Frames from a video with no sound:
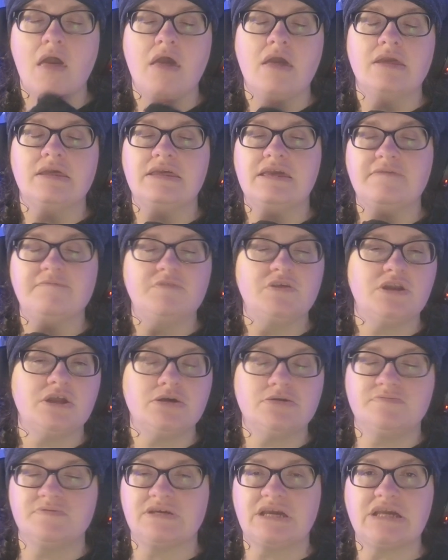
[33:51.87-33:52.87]
Give the
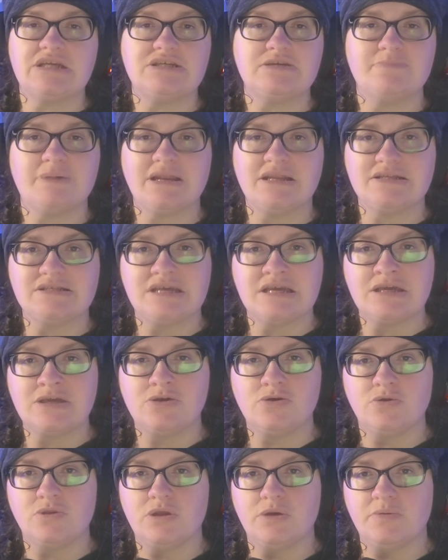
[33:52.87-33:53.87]
notification bell a tick.
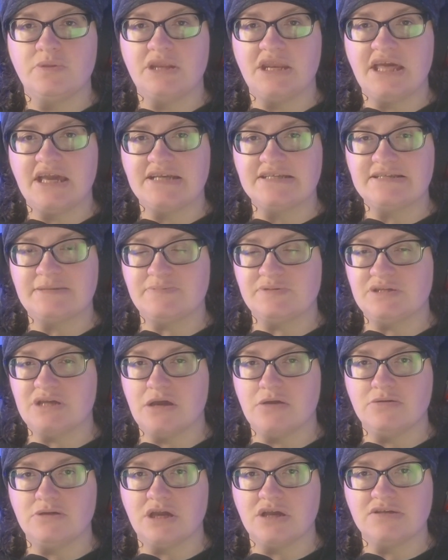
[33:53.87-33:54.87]
You'll know when the next
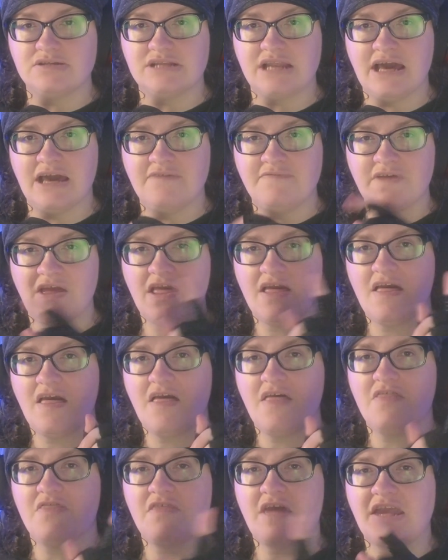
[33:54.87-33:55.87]
episode goes live.
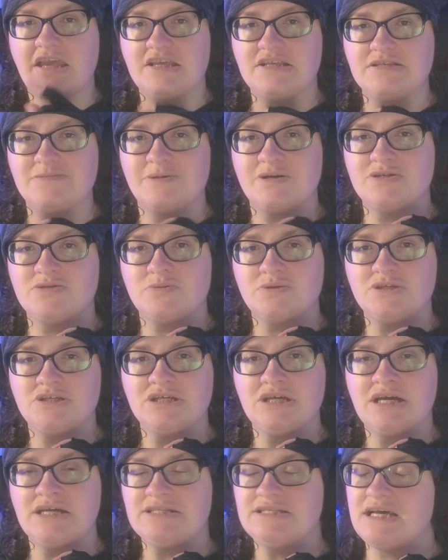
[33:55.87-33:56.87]
Thank you so much for watching,
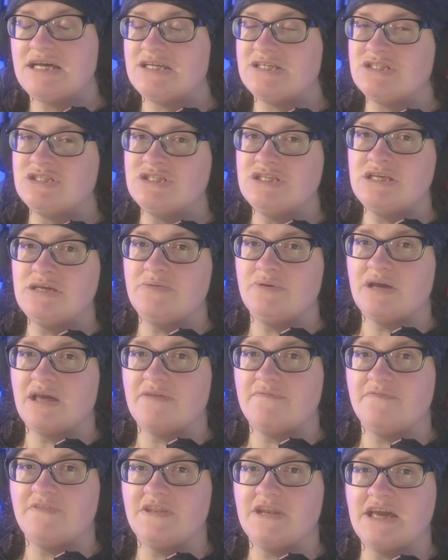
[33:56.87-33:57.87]
guys. I'll see you again
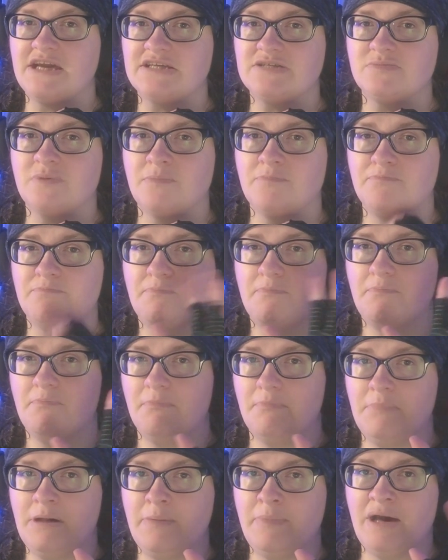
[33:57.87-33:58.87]
for the next one.
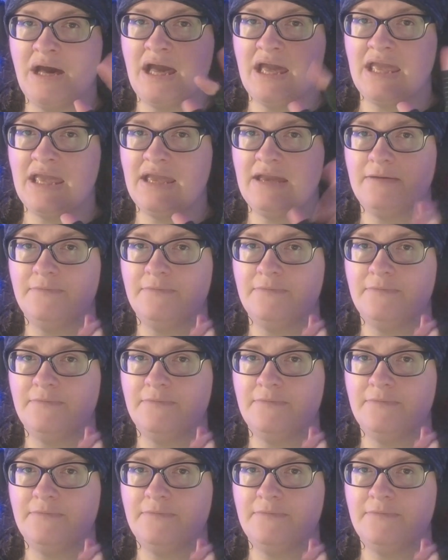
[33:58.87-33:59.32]
Bye-bye.